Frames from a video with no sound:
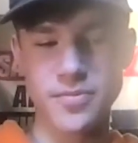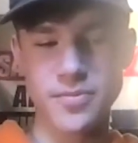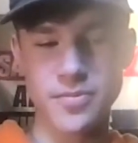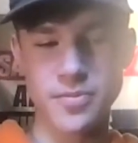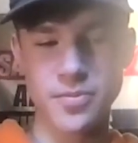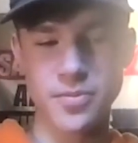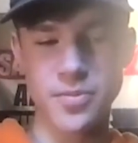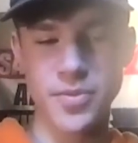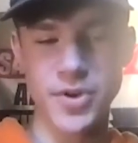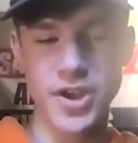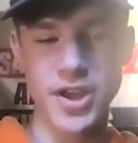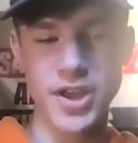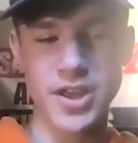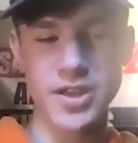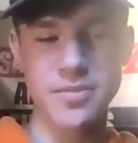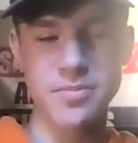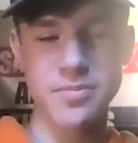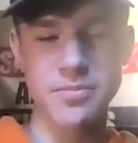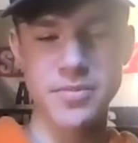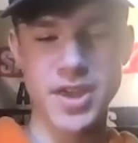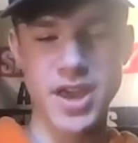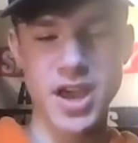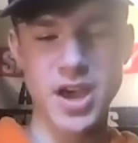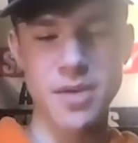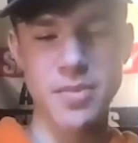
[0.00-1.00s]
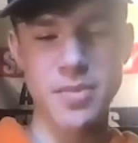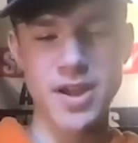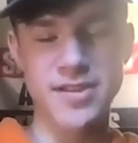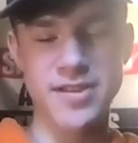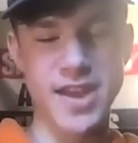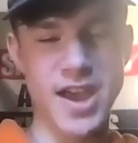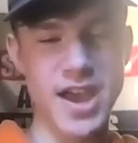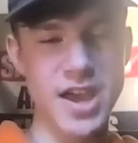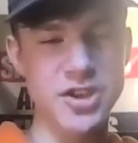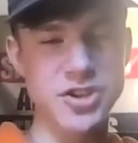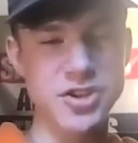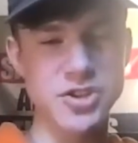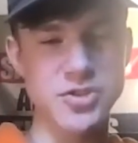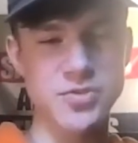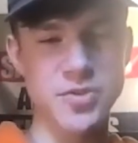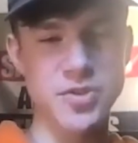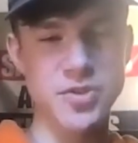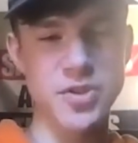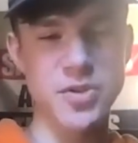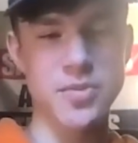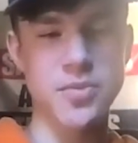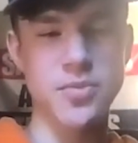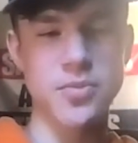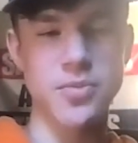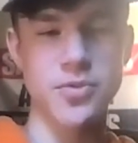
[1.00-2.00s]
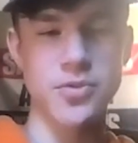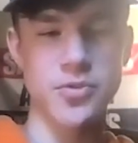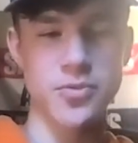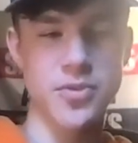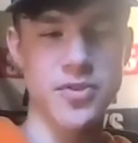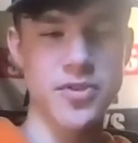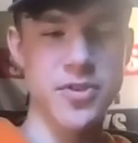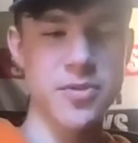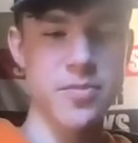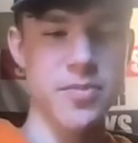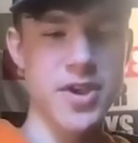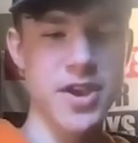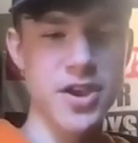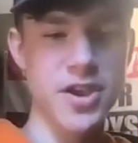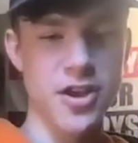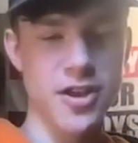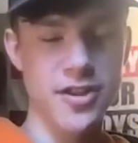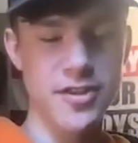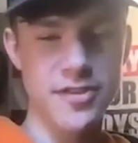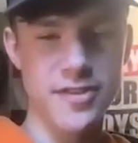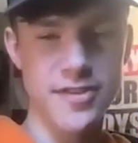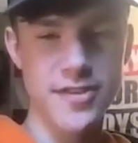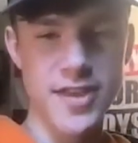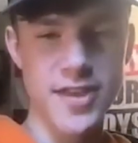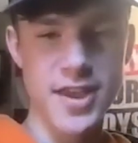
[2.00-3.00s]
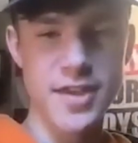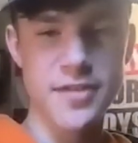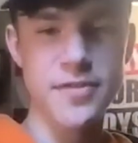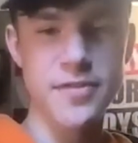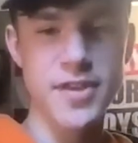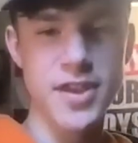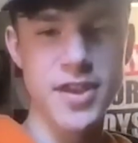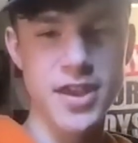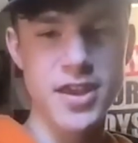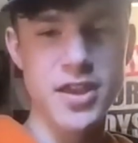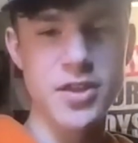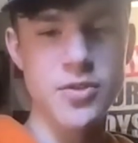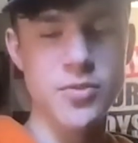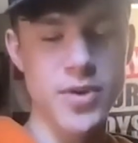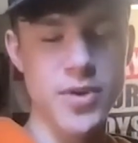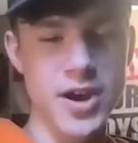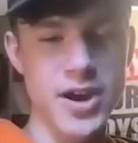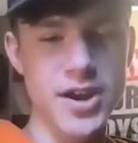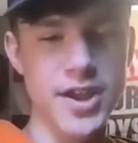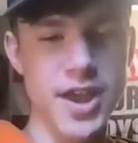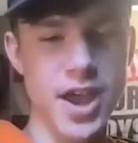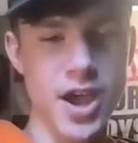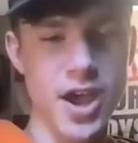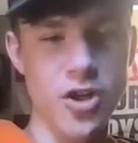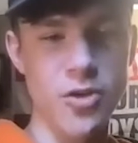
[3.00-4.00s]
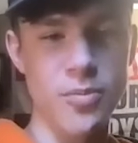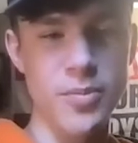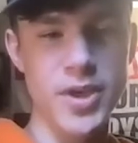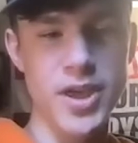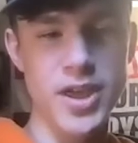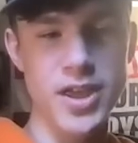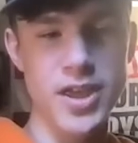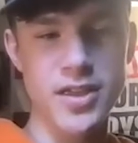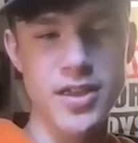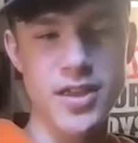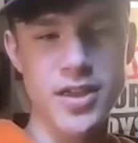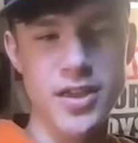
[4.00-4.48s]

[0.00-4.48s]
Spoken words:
But yeah, my dad was really big on safety and wearing a helmet.